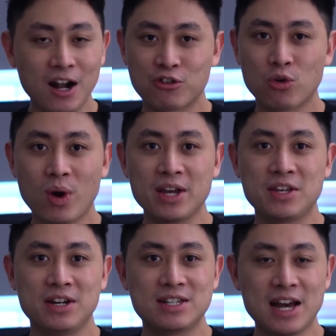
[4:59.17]
ultra-wide
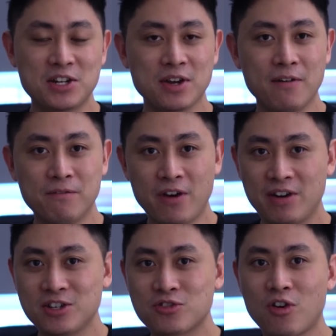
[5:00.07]
here is actually a
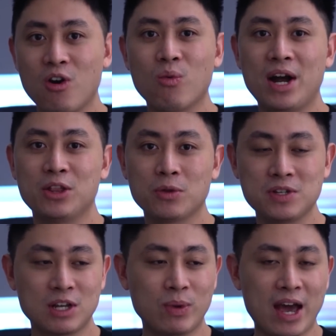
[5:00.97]
very strong one. Notice that we